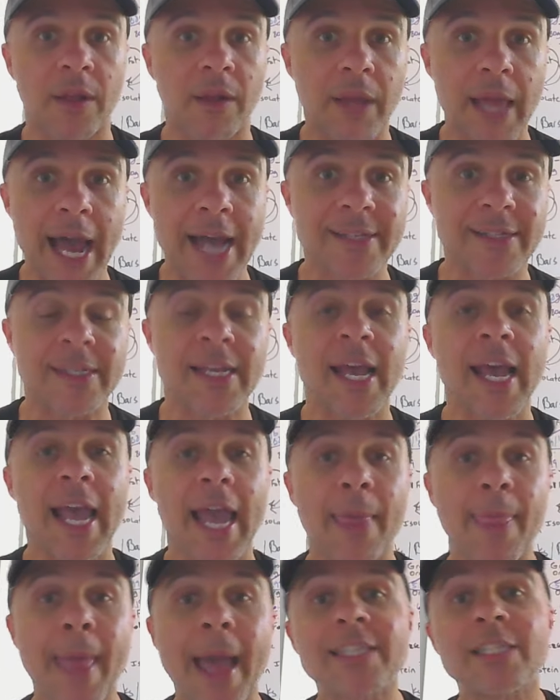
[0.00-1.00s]
Less.
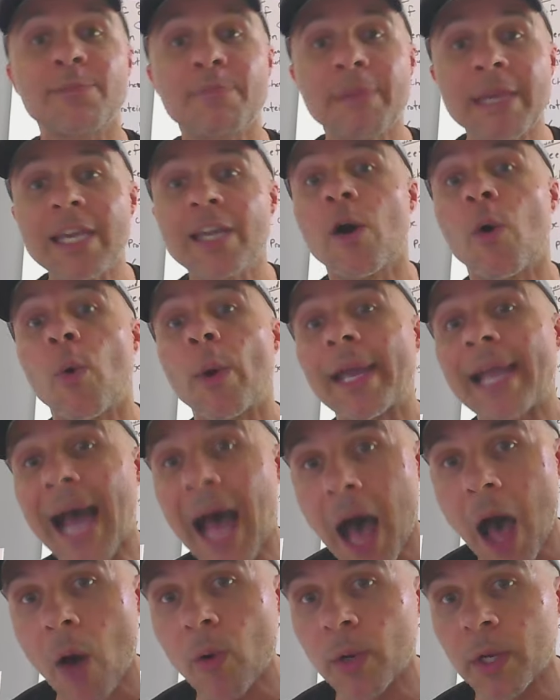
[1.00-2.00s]
And that's me
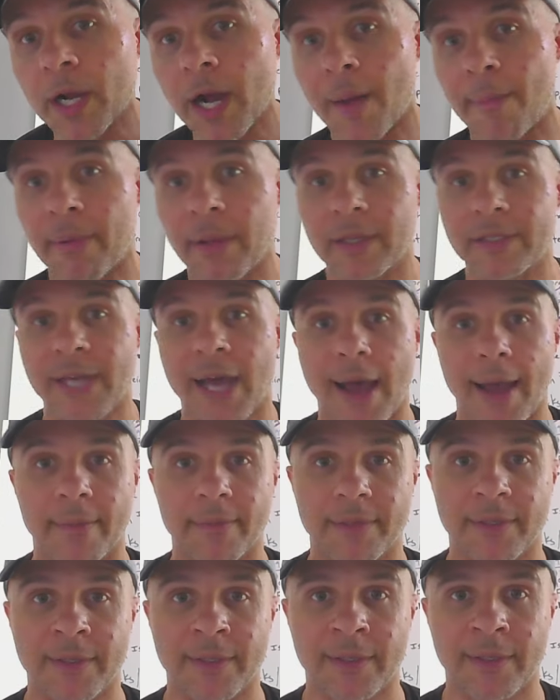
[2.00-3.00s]
going out a couple of
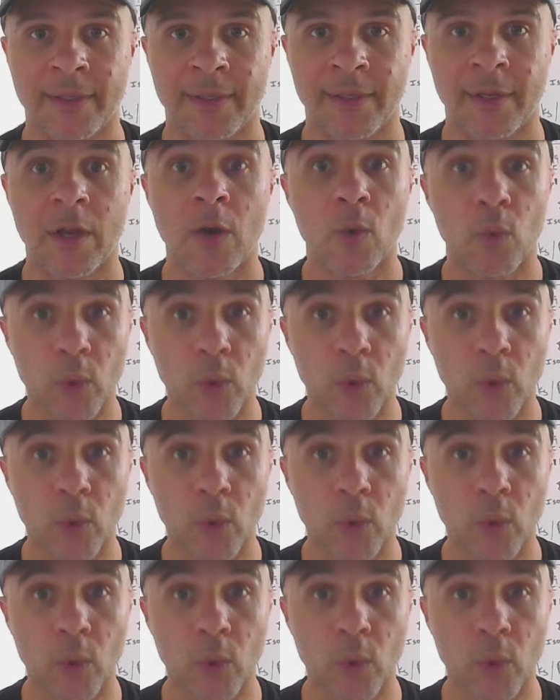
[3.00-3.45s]
times.